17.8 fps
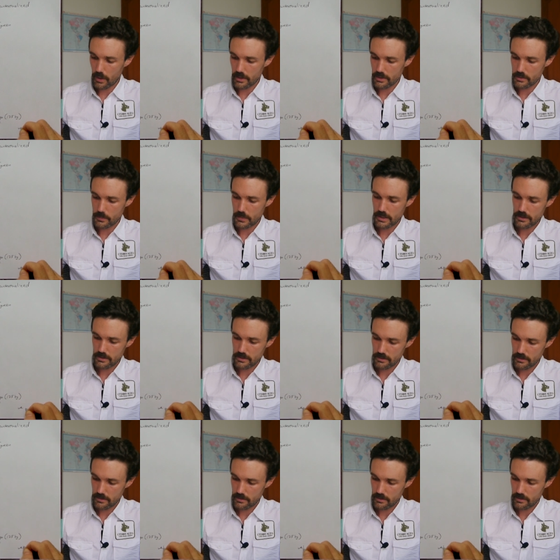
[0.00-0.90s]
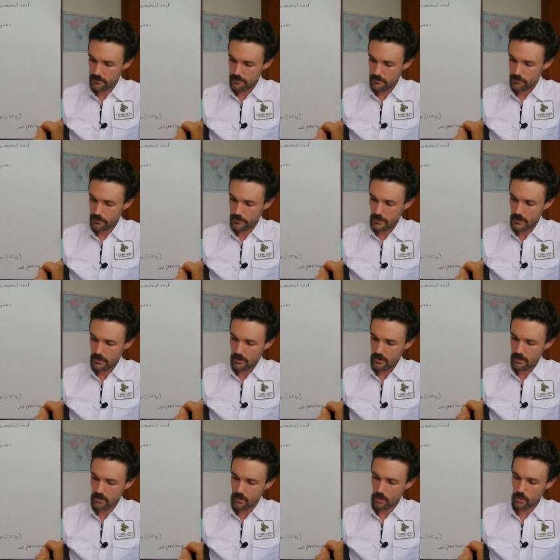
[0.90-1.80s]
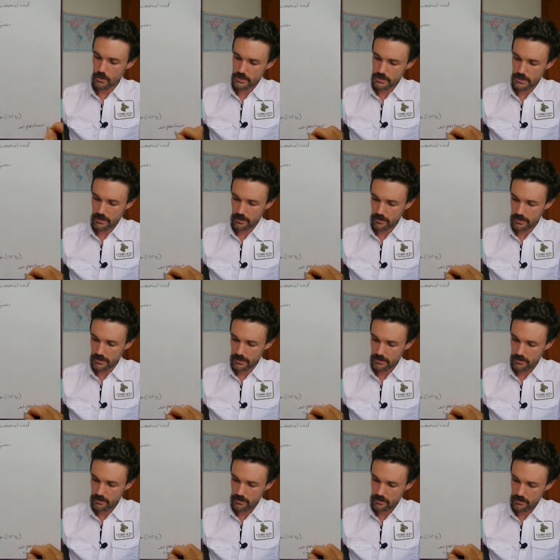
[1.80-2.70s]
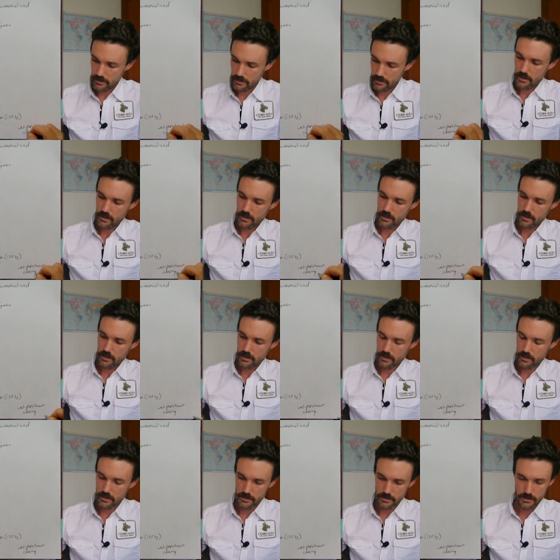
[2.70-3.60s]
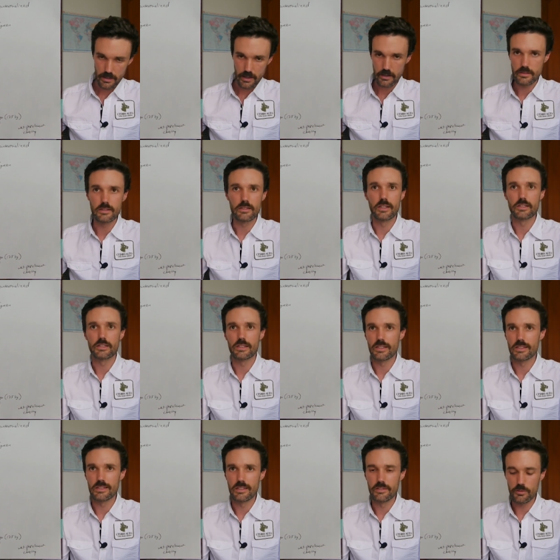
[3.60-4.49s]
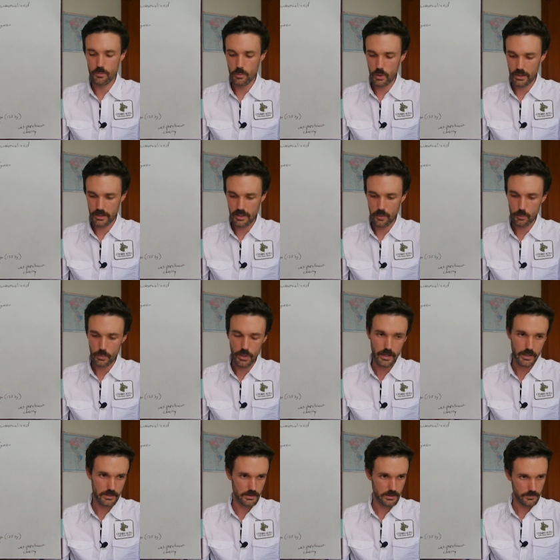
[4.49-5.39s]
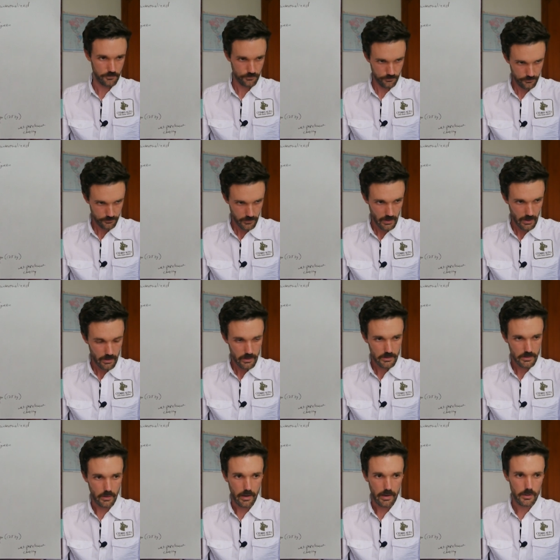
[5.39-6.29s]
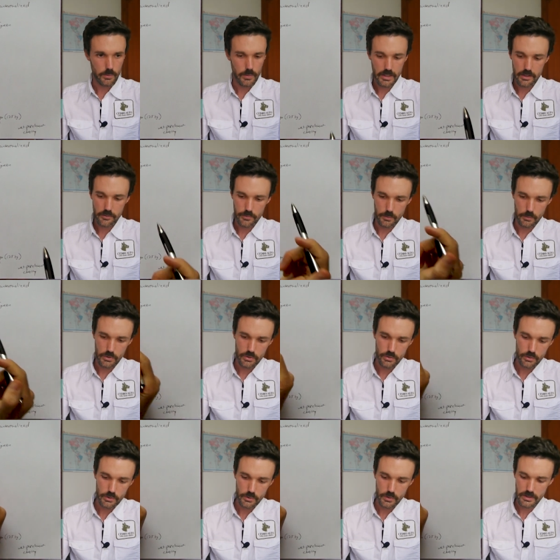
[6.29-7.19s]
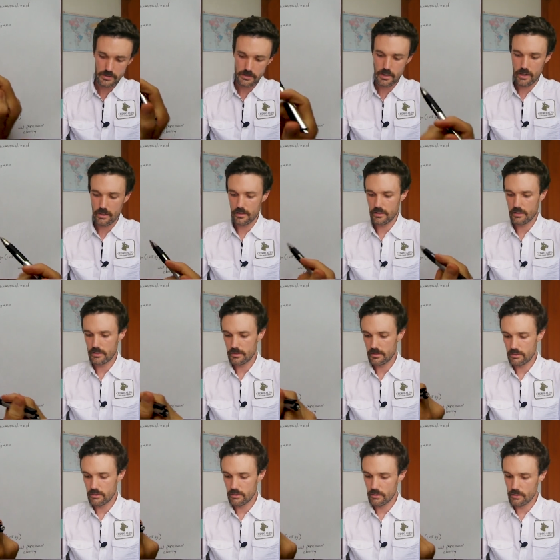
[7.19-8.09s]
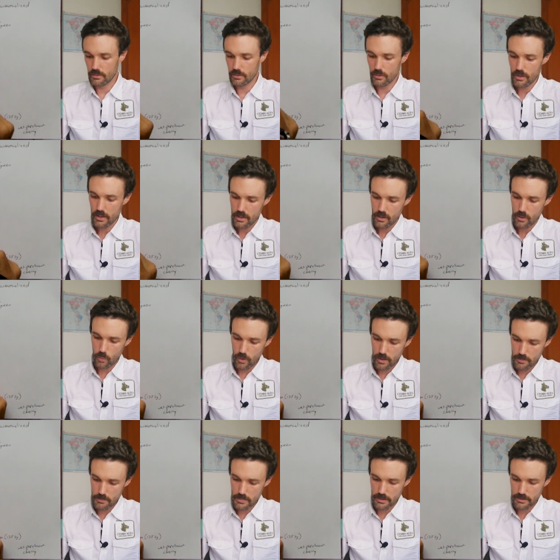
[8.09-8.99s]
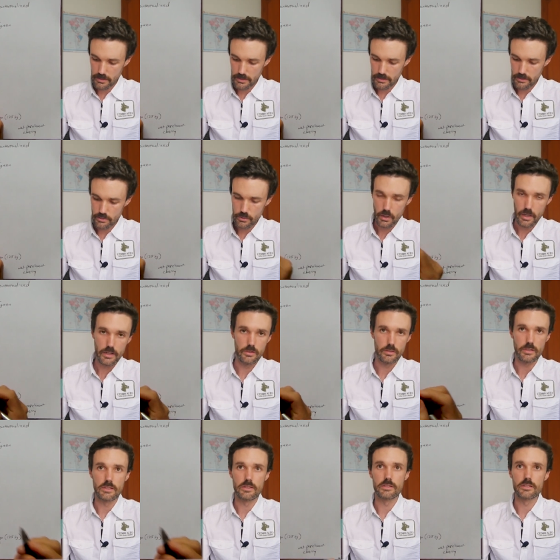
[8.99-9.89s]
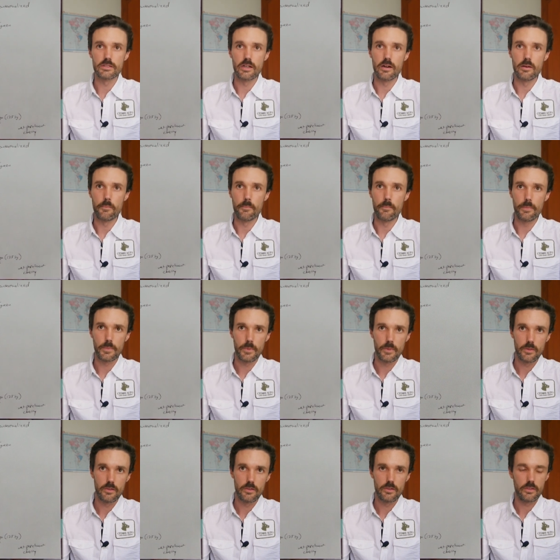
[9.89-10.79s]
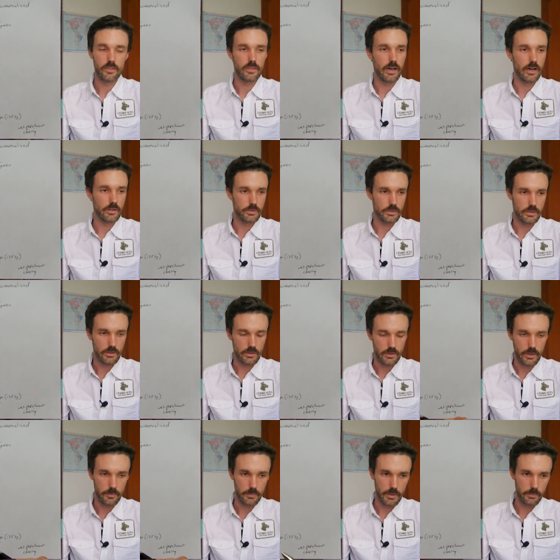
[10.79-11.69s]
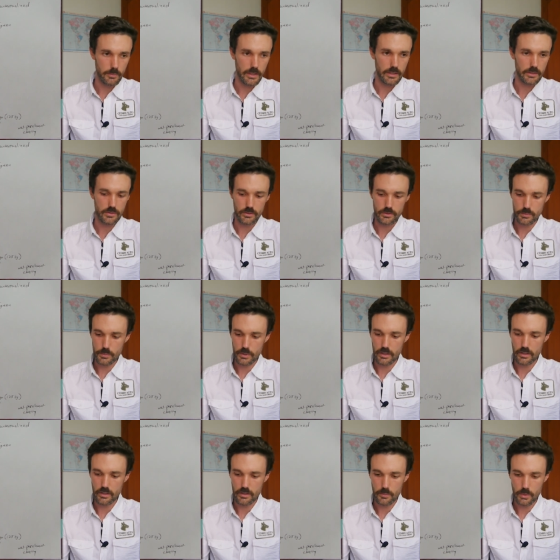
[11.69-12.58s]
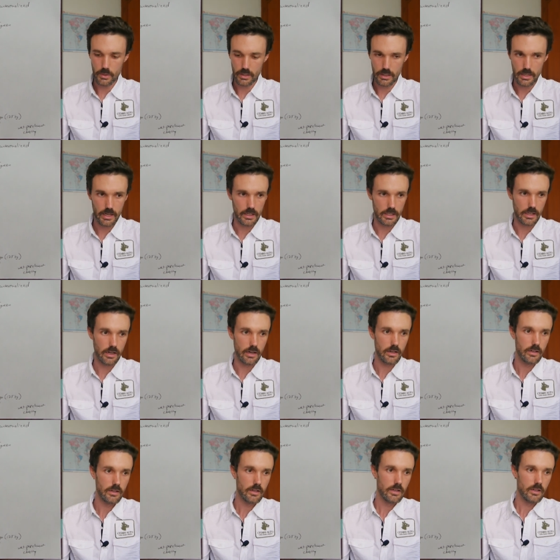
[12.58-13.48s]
parchment or cherry, this calculation gets even more complex. So how do we get from $2 to 1,200 and some thousand Colombian pesos per carga?